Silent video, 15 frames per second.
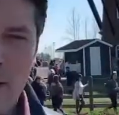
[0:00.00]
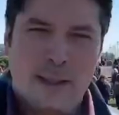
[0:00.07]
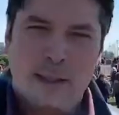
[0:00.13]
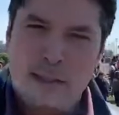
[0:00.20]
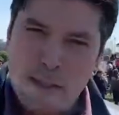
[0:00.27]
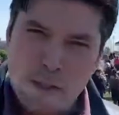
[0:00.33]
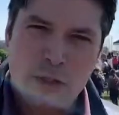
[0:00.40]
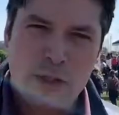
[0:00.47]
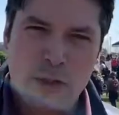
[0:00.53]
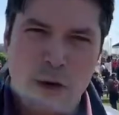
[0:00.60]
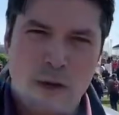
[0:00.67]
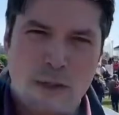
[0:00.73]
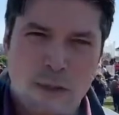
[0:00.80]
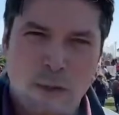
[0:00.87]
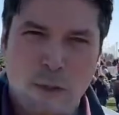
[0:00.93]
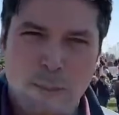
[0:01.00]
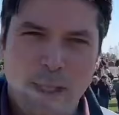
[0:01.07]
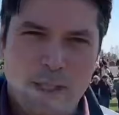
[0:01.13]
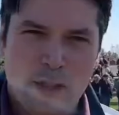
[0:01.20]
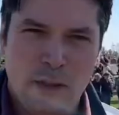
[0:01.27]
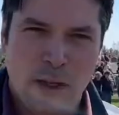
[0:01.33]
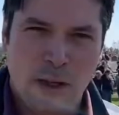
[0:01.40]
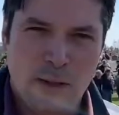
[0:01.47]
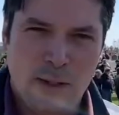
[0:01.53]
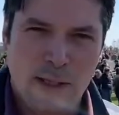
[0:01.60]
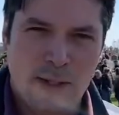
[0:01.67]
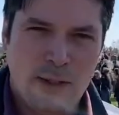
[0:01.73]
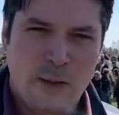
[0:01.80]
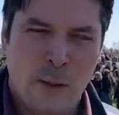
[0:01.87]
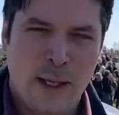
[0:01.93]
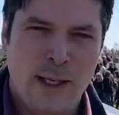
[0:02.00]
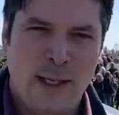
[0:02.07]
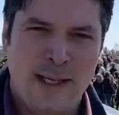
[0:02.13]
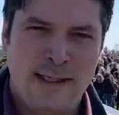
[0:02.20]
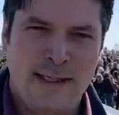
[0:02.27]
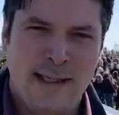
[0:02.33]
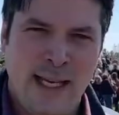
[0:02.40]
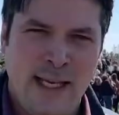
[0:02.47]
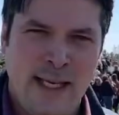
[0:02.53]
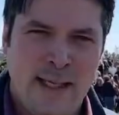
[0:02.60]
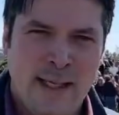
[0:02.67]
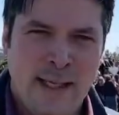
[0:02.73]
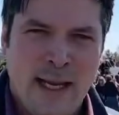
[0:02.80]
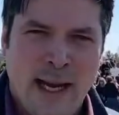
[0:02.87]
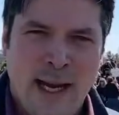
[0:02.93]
The year started a little bit slow here in 2019.